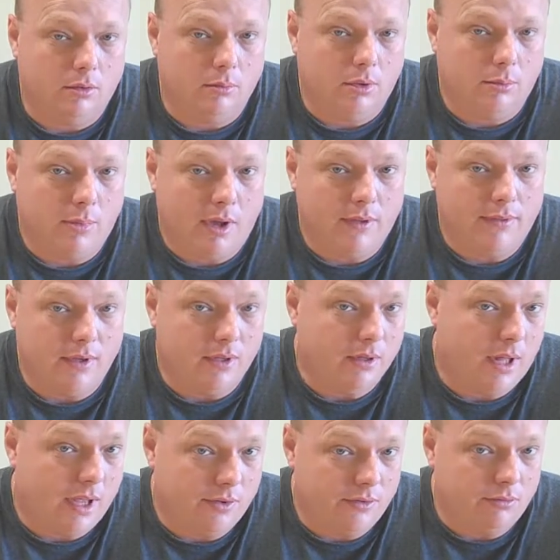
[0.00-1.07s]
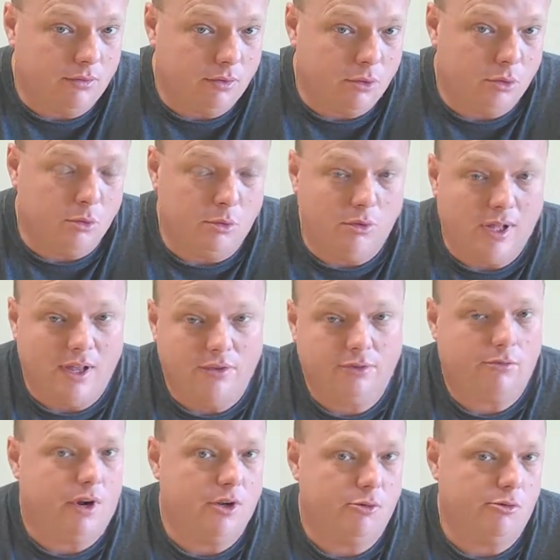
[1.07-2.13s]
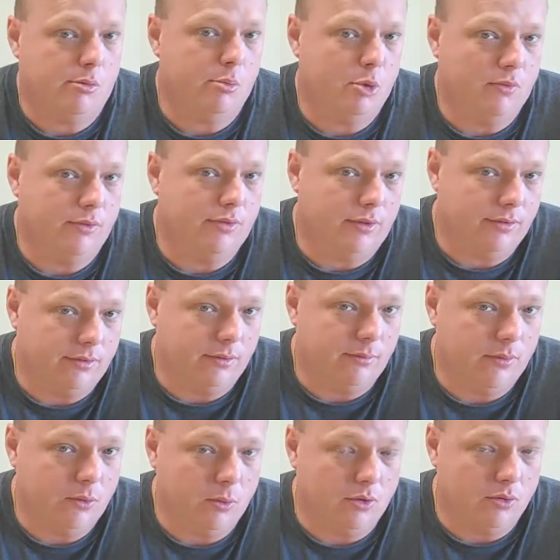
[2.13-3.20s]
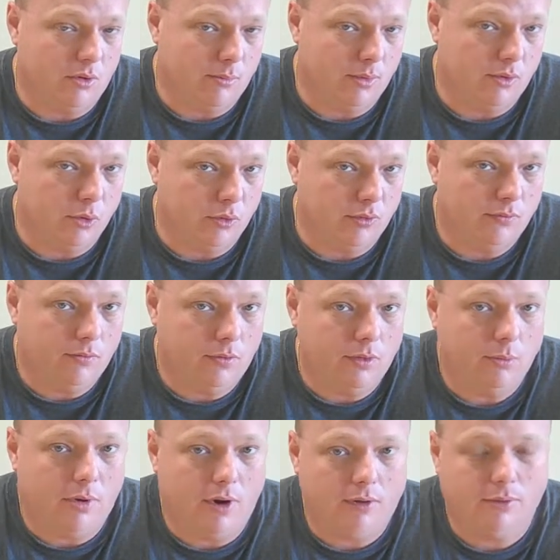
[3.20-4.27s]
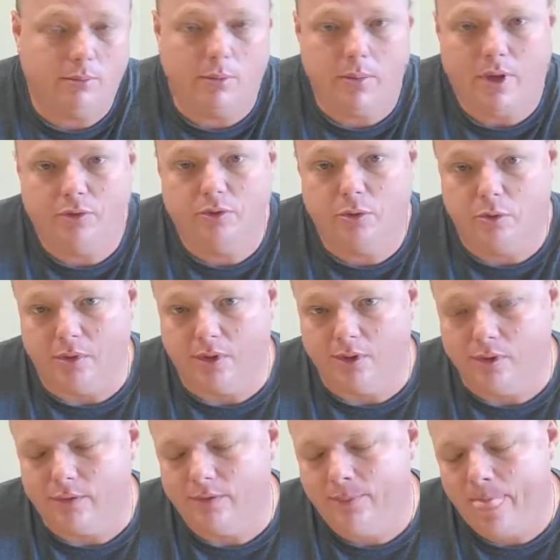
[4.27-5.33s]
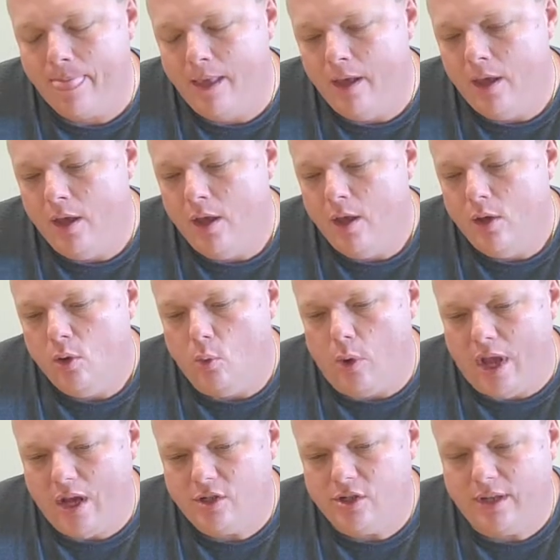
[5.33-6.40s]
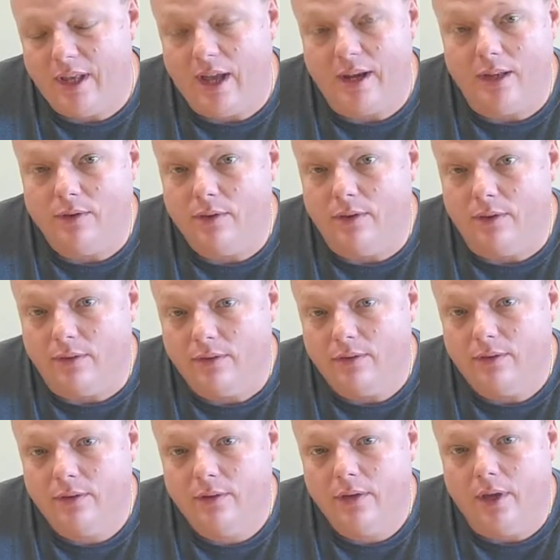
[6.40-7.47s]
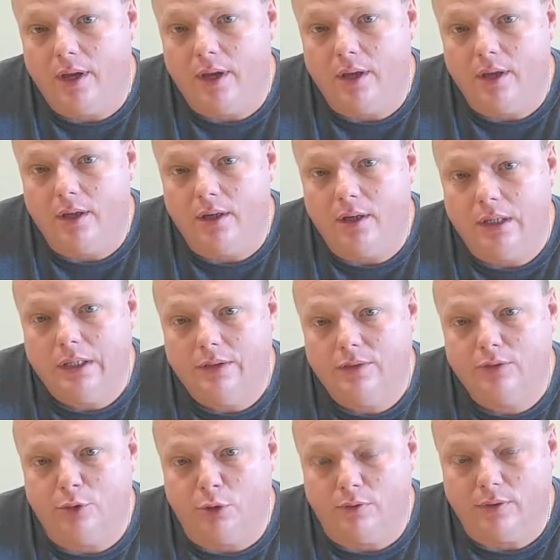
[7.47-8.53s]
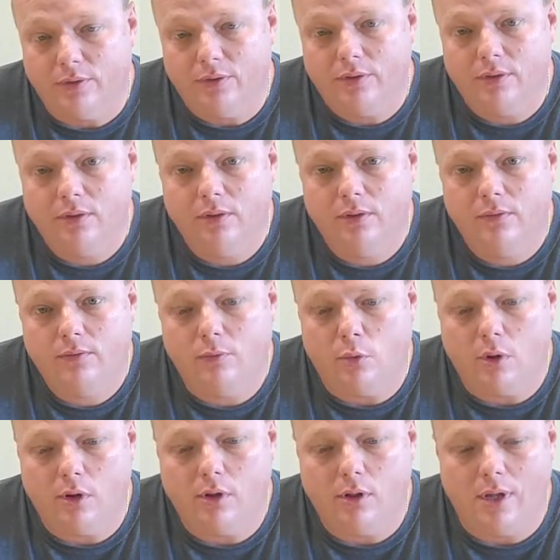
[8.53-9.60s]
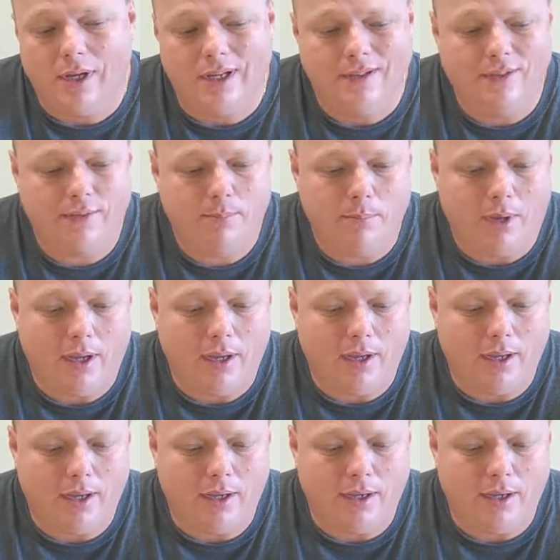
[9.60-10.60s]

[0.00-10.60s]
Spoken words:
a little bit about the GlassRenu glass scratch removal system, which we've been using for approximately about 2 years. We actually got into this service for our clients by